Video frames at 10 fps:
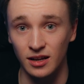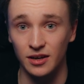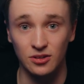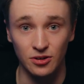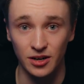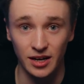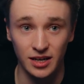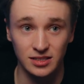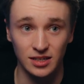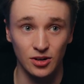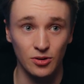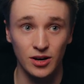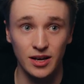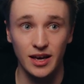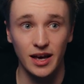30 days ago,
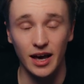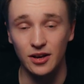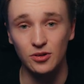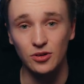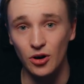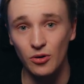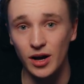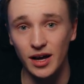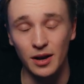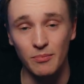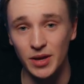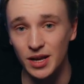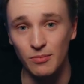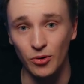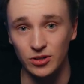and you go and
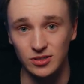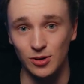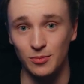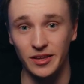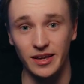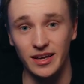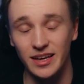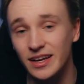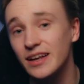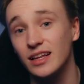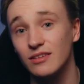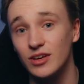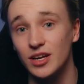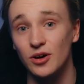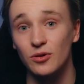pinpoint something in that
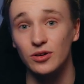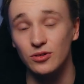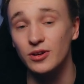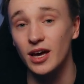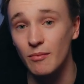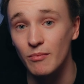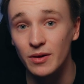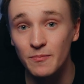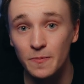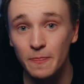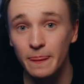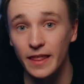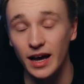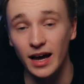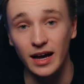video to them
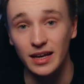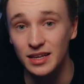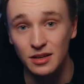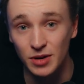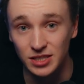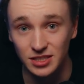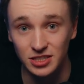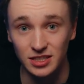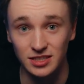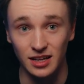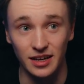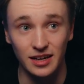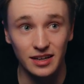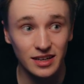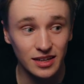in the messages,
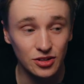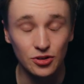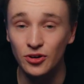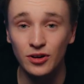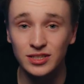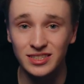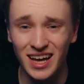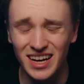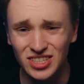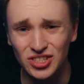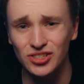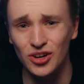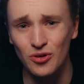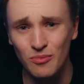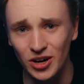you're gonna stand
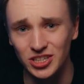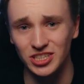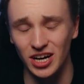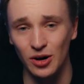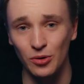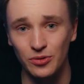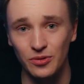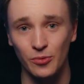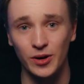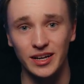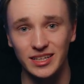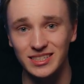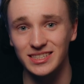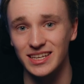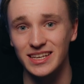so much out when they
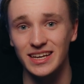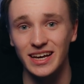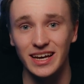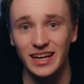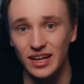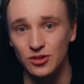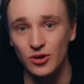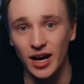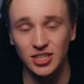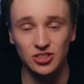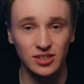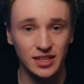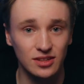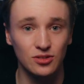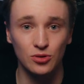see that you
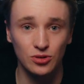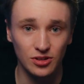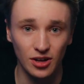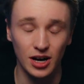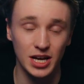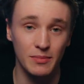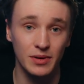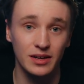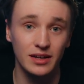actually took time